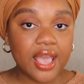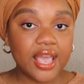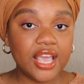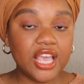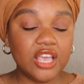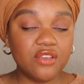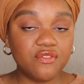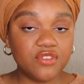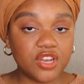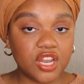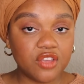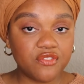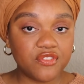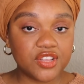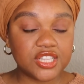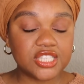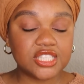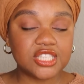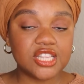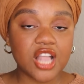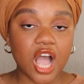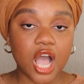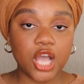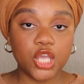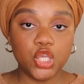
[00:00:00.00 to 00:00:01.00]
even if
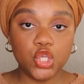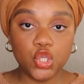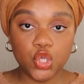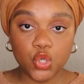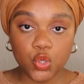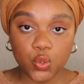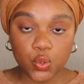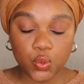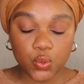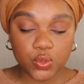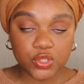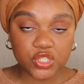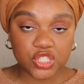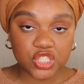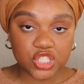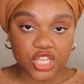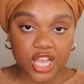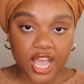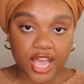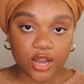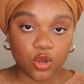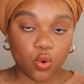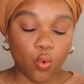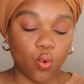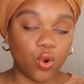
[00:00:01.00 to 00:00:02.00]
it's not used
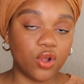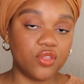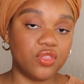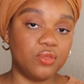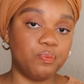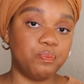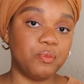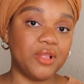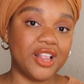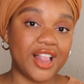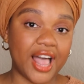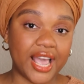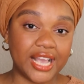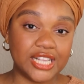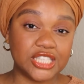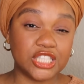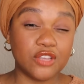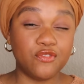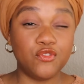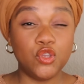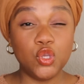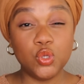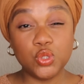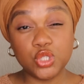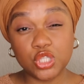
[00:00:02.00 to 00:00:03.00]
yet or clients
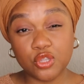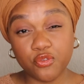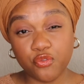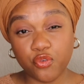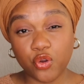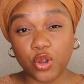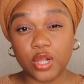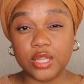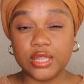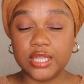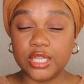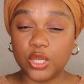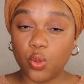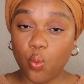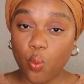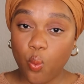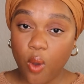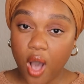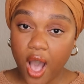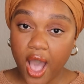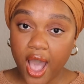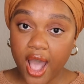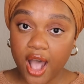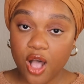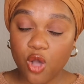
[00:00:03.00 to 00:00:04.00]
have used it for a little
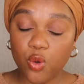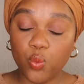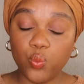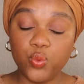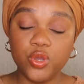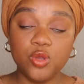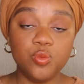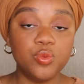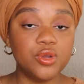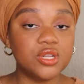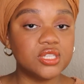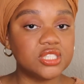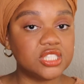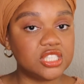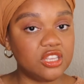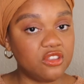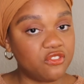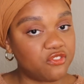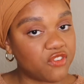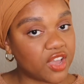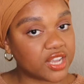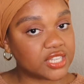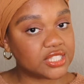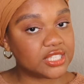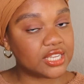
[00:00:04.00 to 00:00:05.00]
while, we will
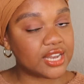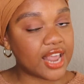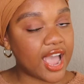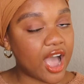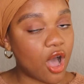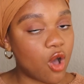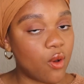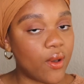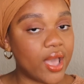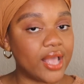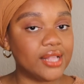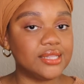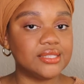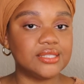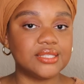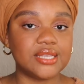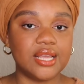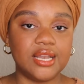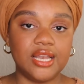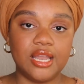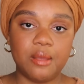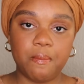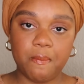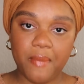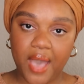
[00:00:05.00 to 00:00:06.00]
defect it out and
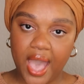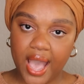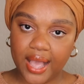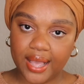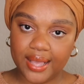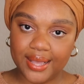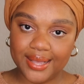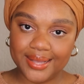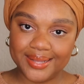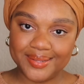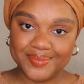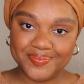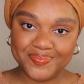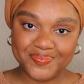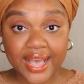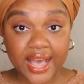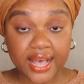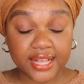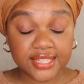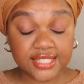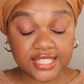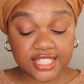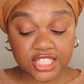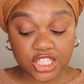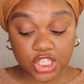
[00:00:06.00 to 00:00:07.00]
send it back.
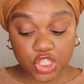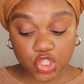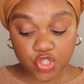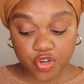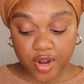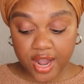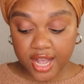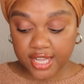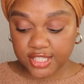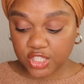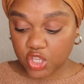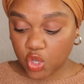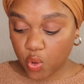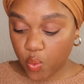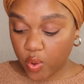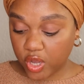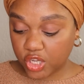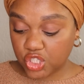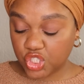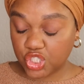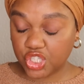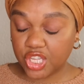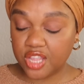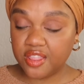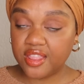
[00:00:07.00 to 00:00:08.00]
Castiger has a
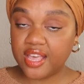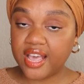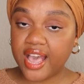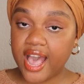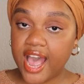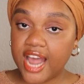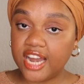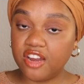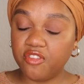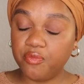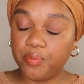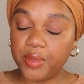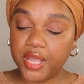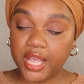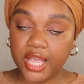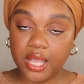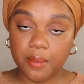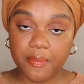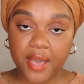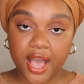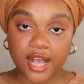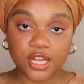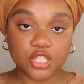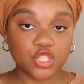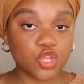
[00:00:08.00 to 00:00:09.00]
question that kind of
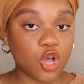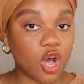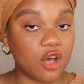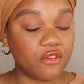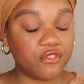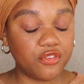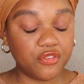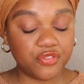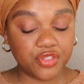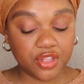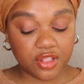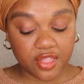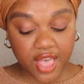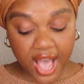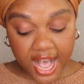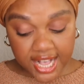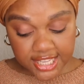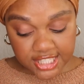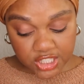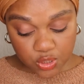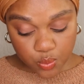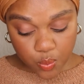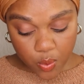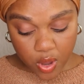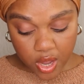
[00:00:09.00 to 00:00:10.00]
piggybacks off of the
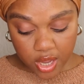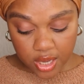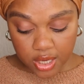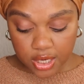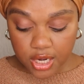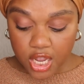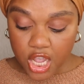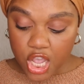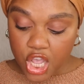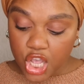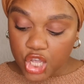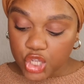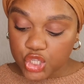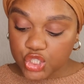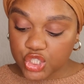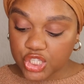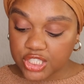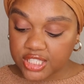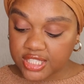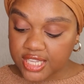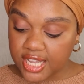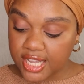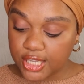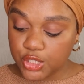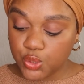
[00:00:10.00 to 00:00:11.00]
last one. She
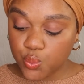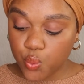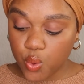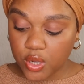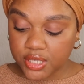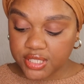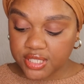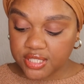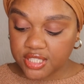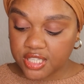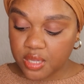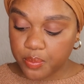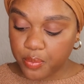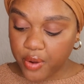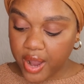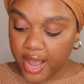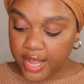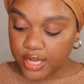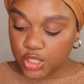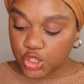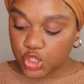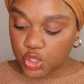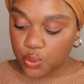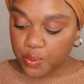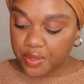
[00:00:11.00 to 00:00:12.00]
says, what does the
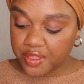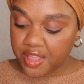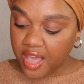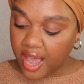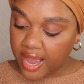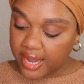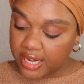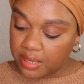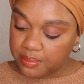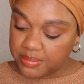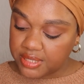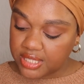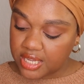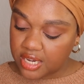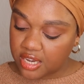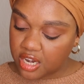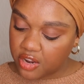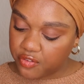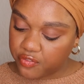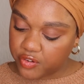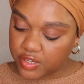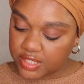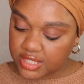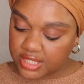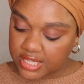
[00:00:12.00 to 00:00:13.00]
brand do with items that
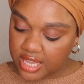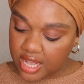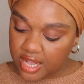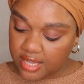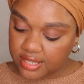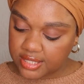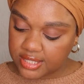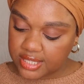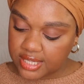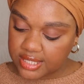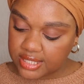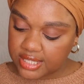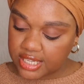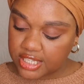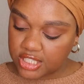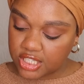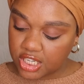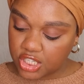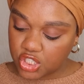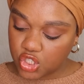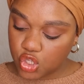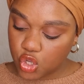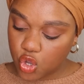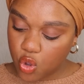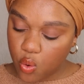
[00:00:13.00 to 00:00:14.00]
never sell since it
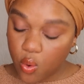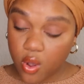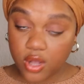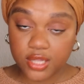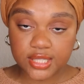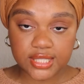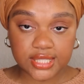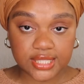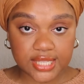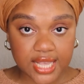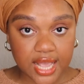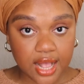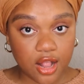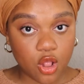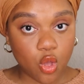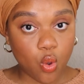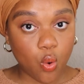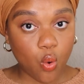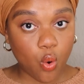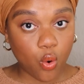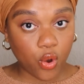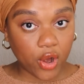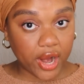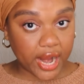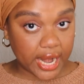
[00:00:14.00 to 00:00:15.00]
doesn't go on sale
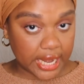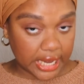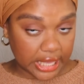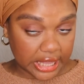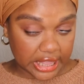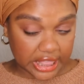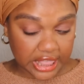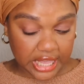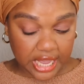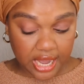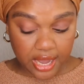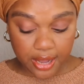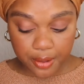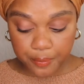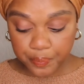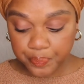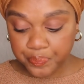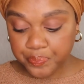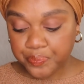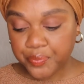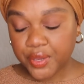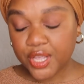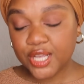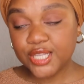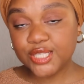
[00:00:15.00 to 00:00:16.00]
or anything?
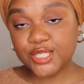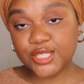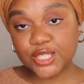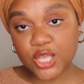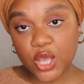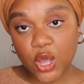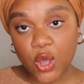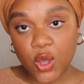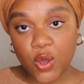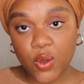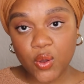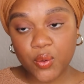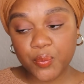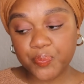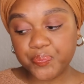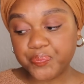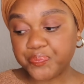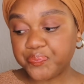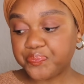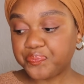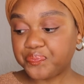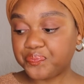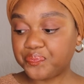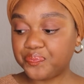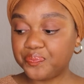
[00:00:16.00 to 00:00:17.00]
So
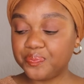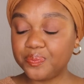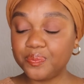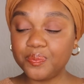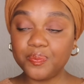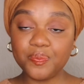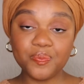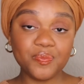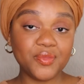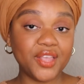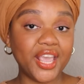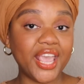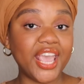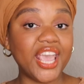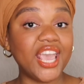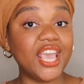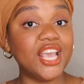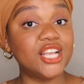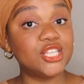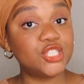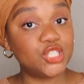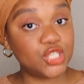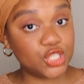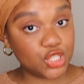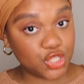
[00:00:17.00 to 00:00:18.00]

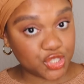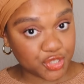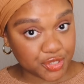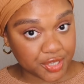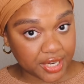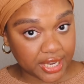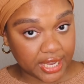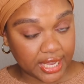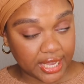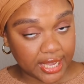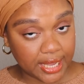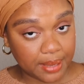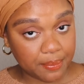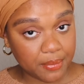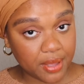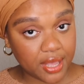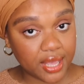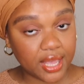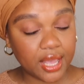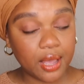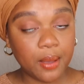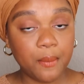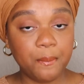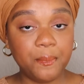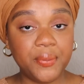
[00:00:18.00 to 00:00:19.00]
it's a dream.
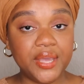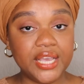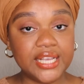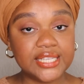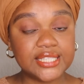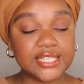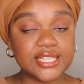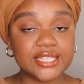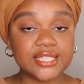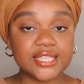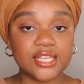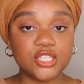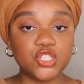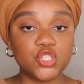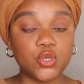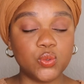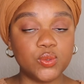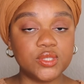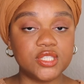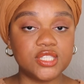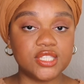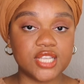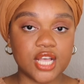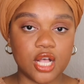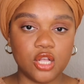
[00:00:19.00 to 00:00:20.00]
Pieces that
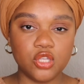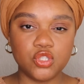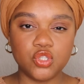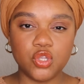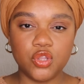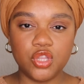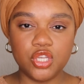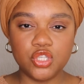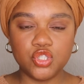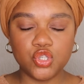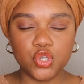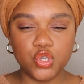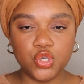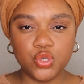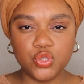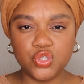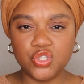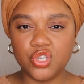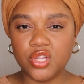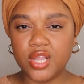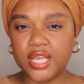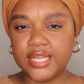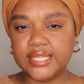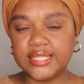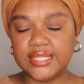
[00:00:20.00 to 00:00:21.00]
don't sell, so these are
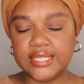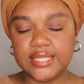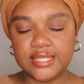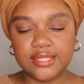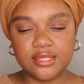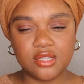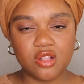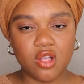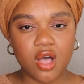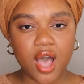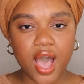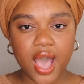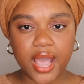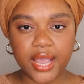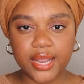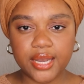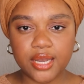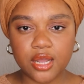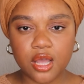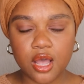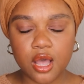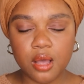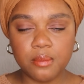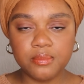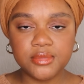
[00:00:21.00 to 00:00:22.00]
usually like seasonal
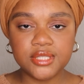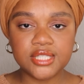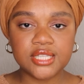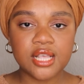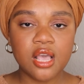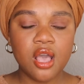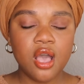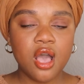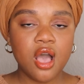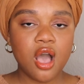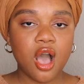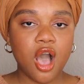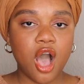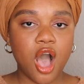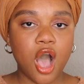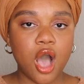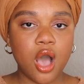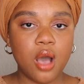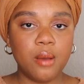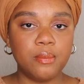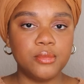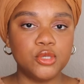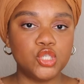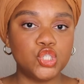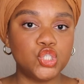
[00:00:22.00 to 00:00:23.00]
items,
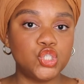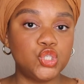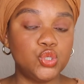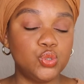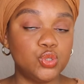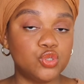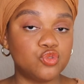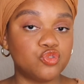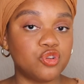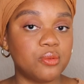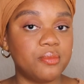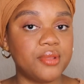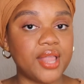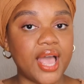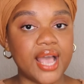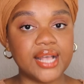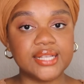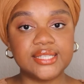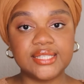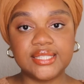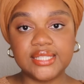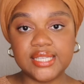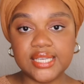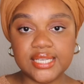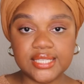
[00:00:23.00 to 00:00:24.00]
um, shoes from
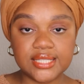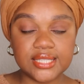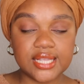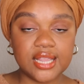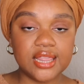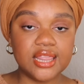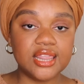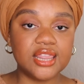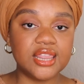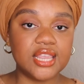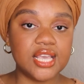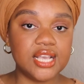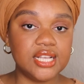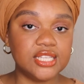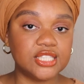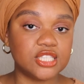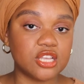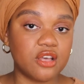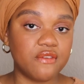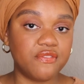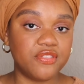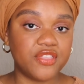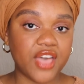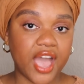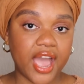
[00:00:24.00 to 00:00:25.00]
last season, things
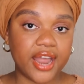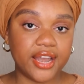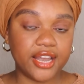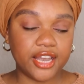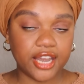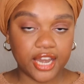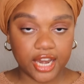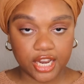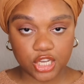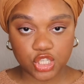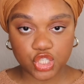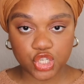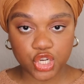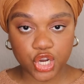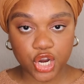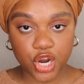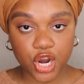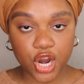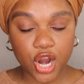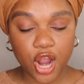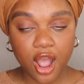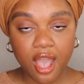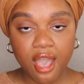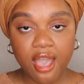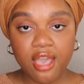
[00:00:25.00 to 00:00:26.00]
of that
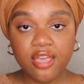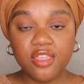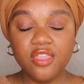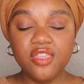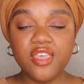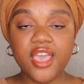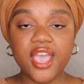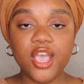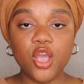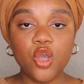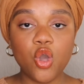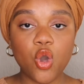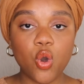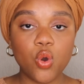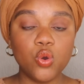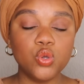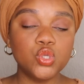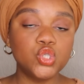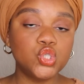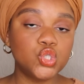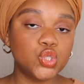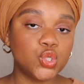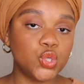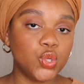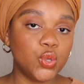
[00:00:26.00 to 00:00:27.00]
nature, they
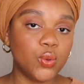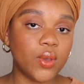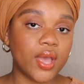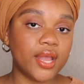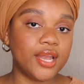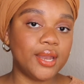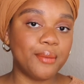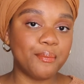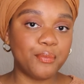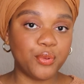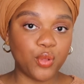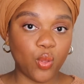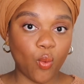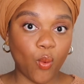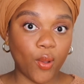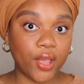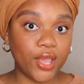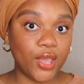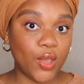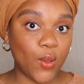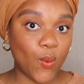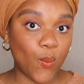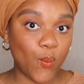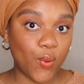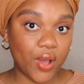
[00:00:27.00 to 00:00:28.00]
go to an
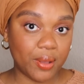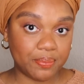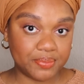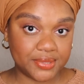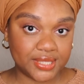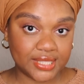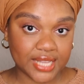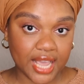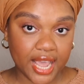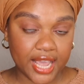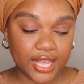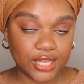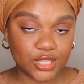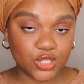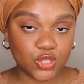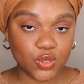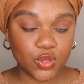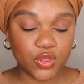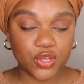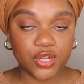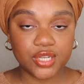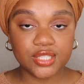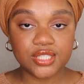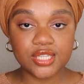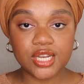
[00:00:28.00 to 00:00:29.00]
employee website. So
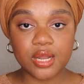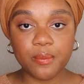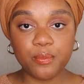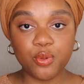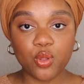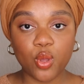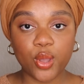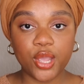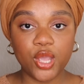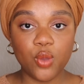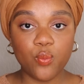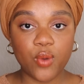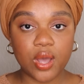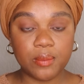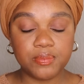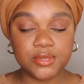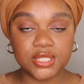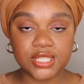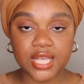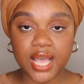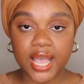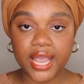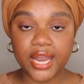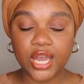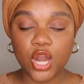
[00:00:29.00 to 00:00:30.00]
there's an employee
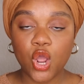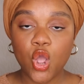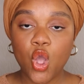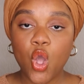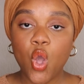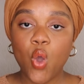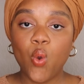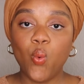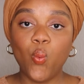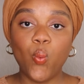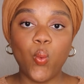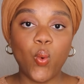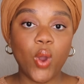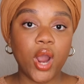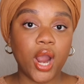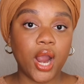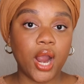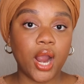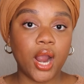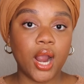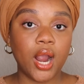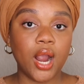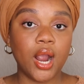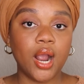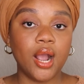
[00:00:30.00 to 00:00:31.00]
website
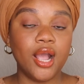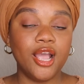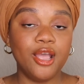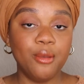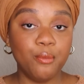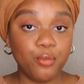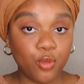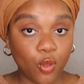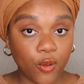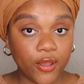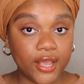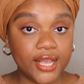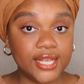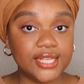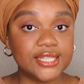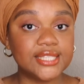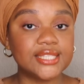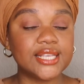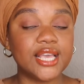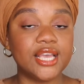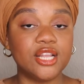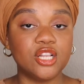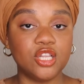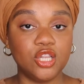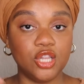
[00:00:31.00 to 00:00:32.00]
where employees
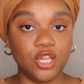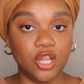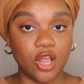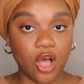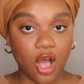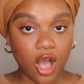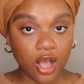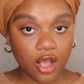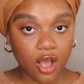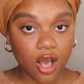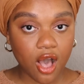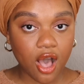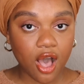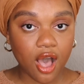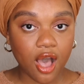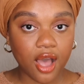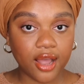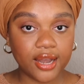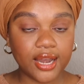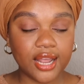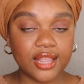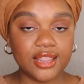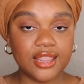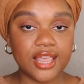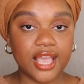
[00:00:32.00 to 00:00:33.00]
can log
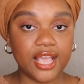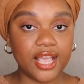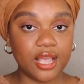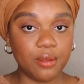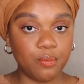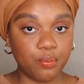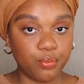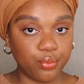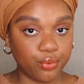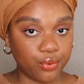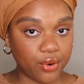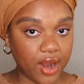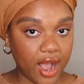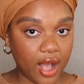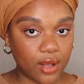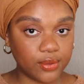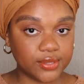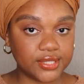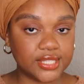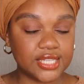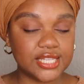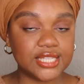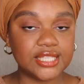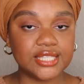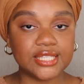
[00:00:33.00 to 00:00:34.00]
on, they can
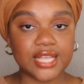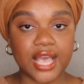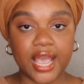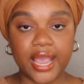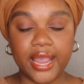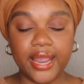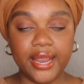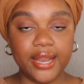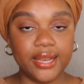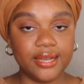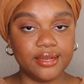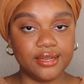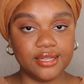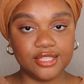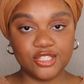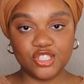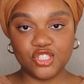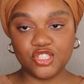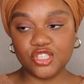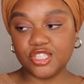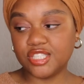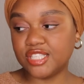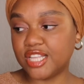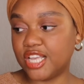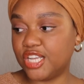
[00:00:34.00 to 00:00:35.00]
browse the site. It's
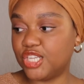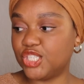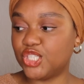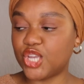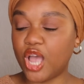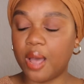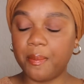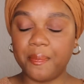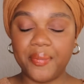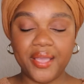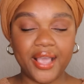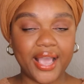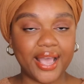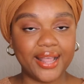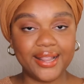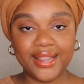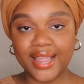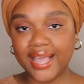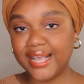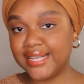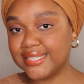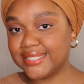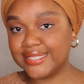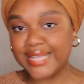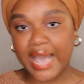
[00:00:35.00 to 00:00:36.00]
just like shopping at
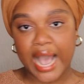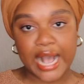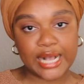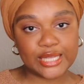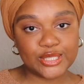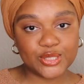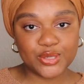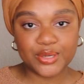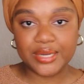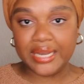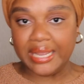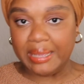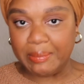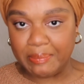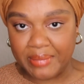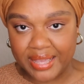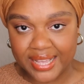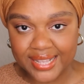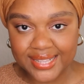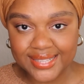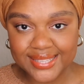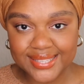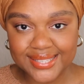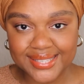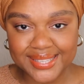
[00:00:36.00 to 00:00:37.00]
like Saks or
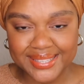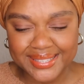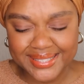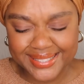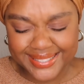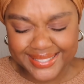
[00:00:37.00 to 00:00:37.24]
Neiman's.